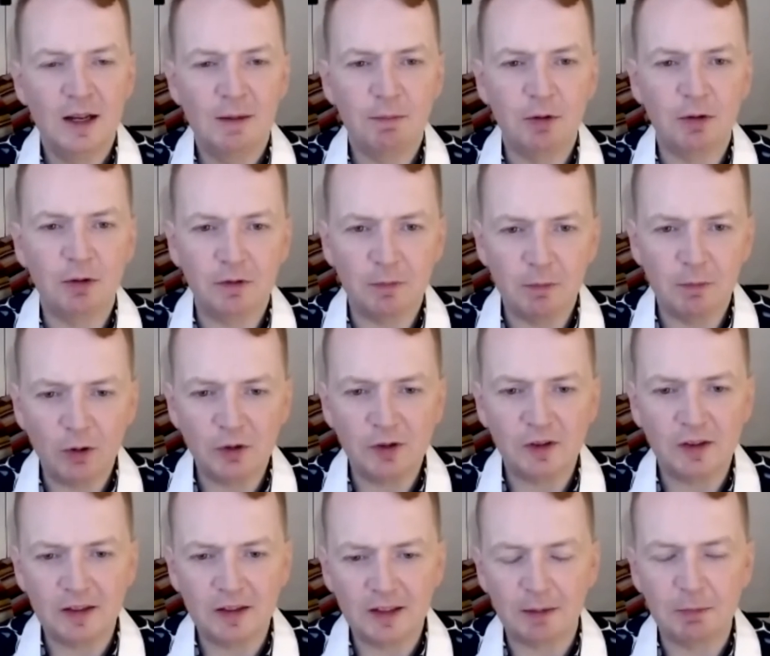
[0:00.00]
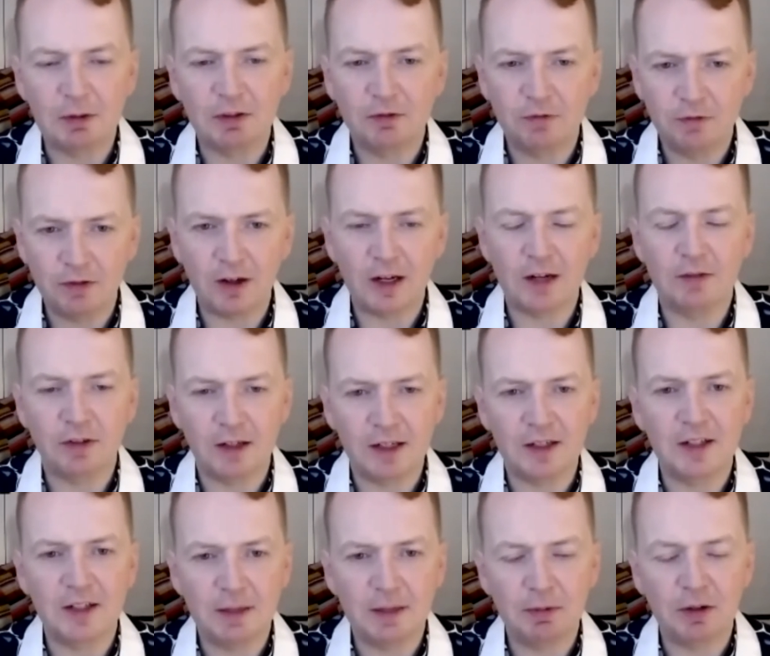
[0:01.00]
but for most of the time it's very, very
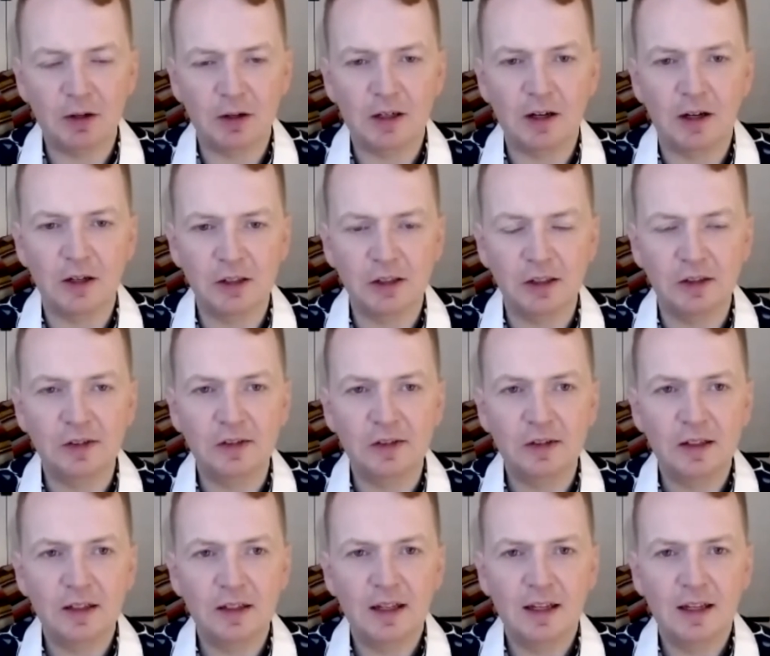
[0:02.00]
deep and unconscious.